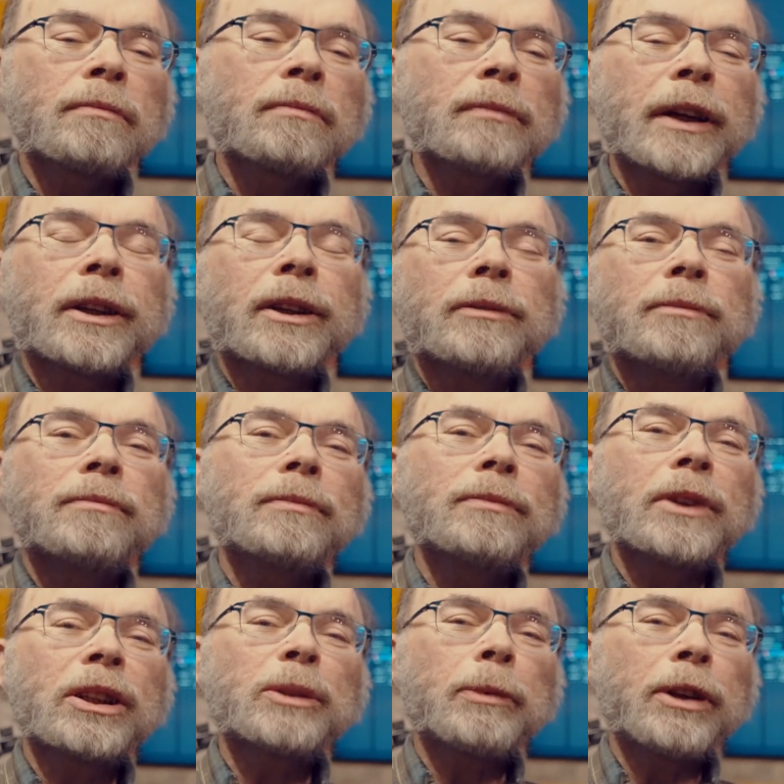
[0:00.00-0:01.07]
I could
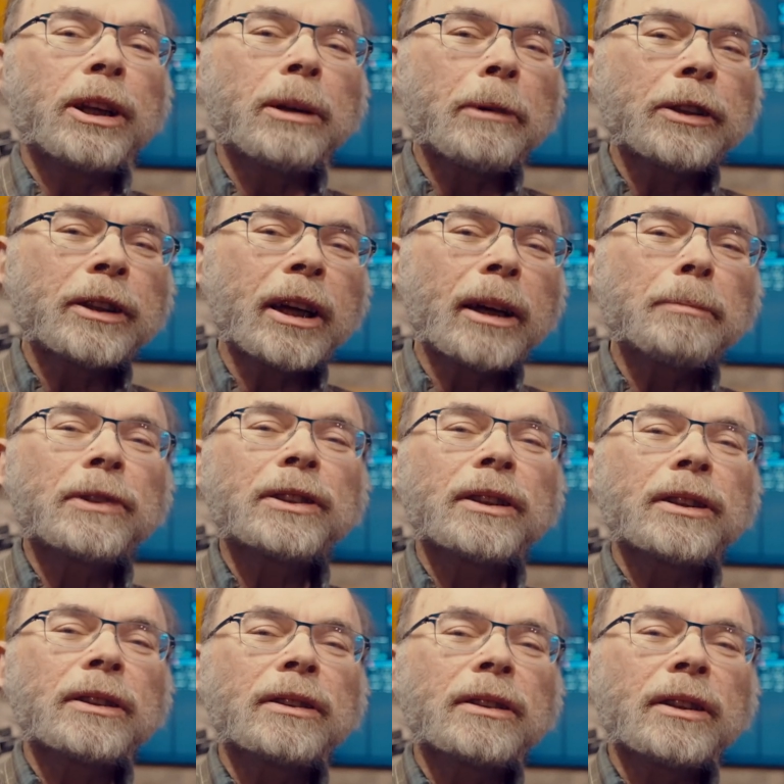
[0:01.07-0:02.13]
explain about that, but
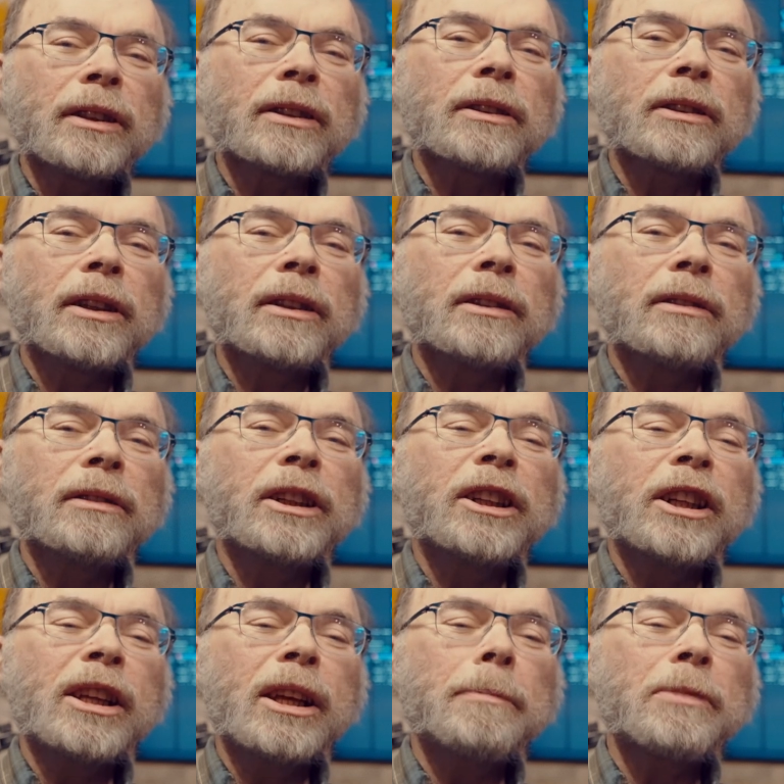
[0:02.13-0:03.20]
it
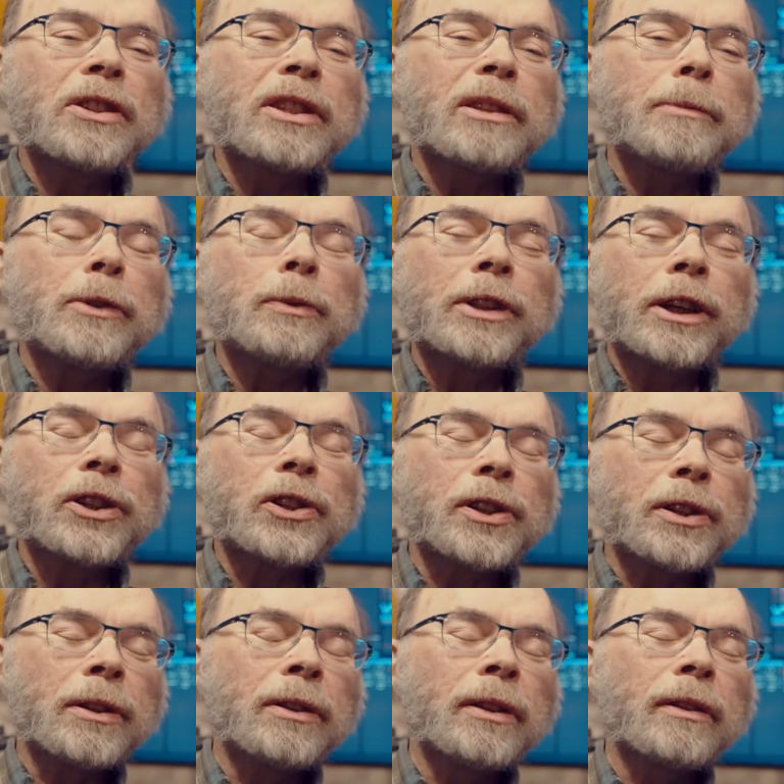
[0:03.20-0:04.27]
inhibits the
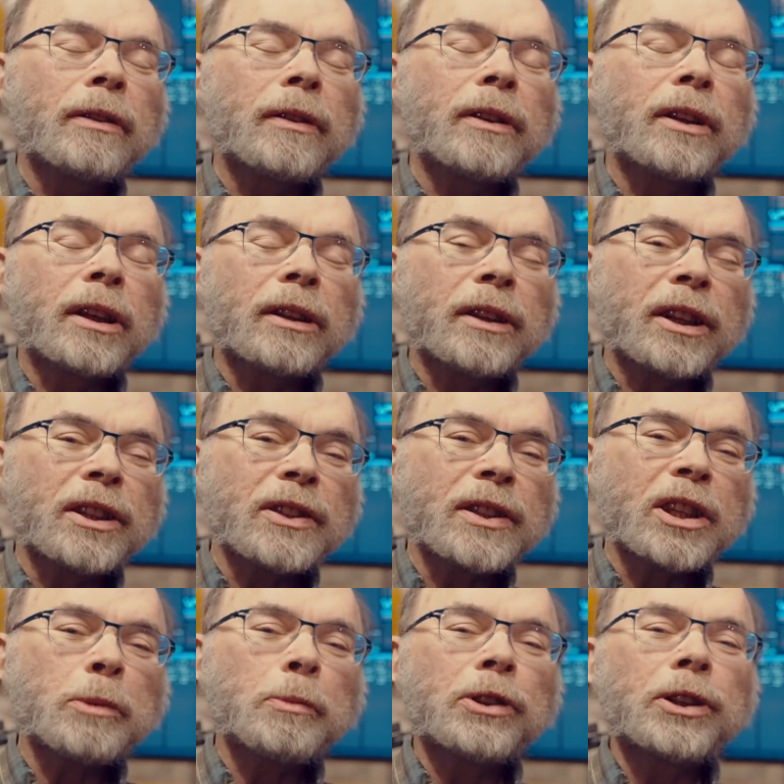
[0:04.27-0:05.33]
mutation that is
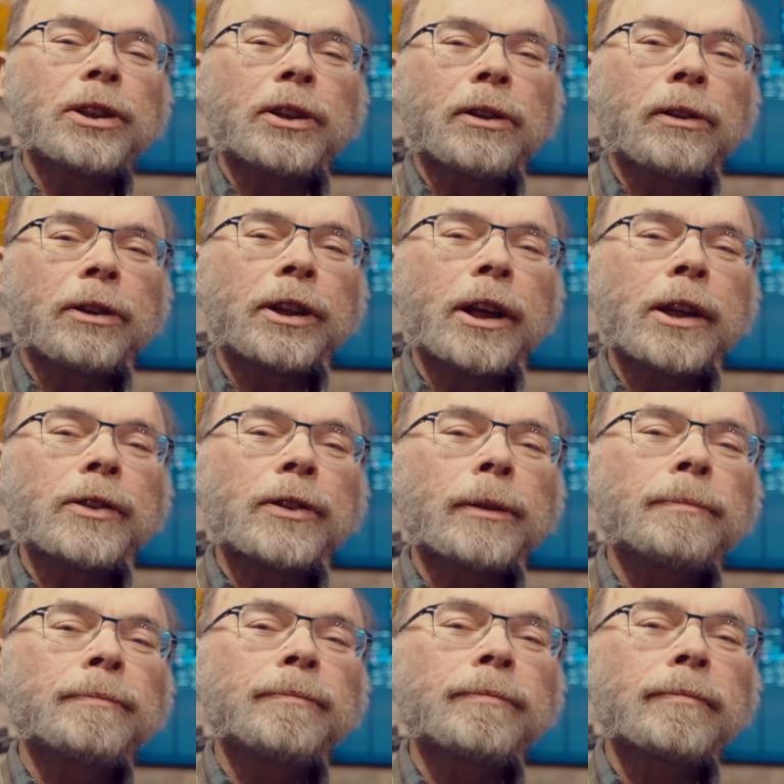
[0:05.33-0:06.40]
this particular cancer.
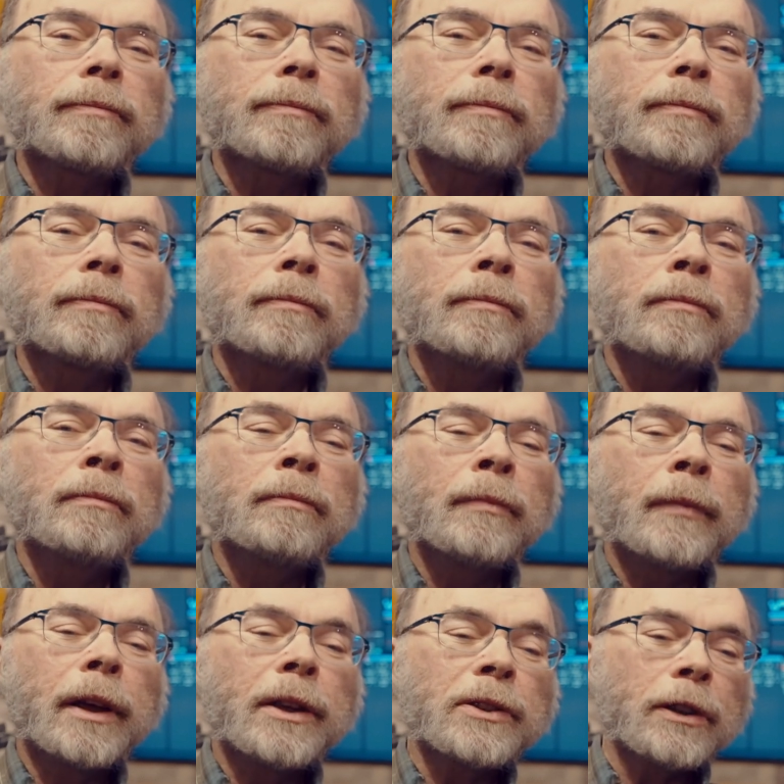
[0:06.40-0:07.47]

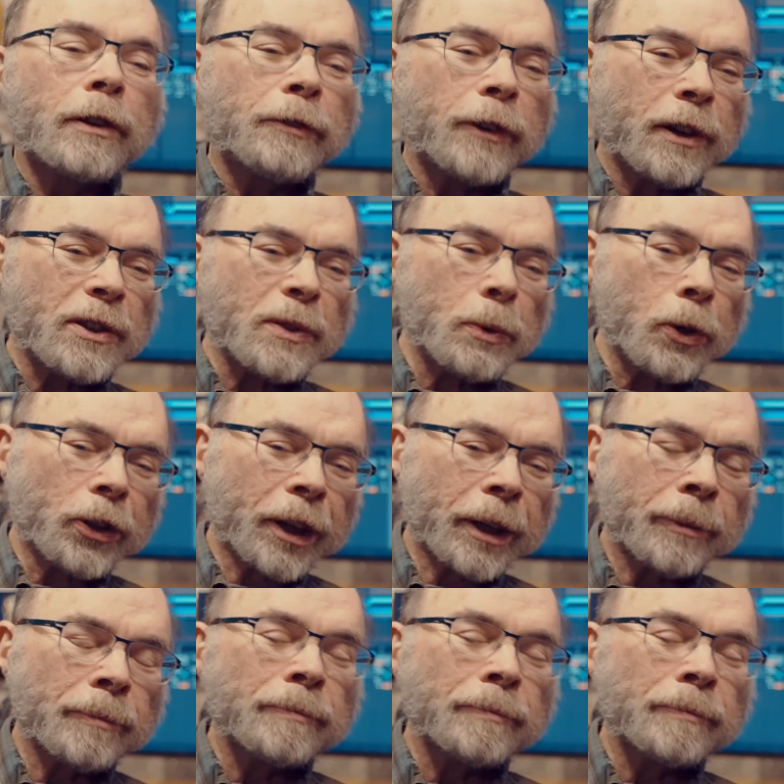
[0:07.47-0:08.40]
And so far it's working.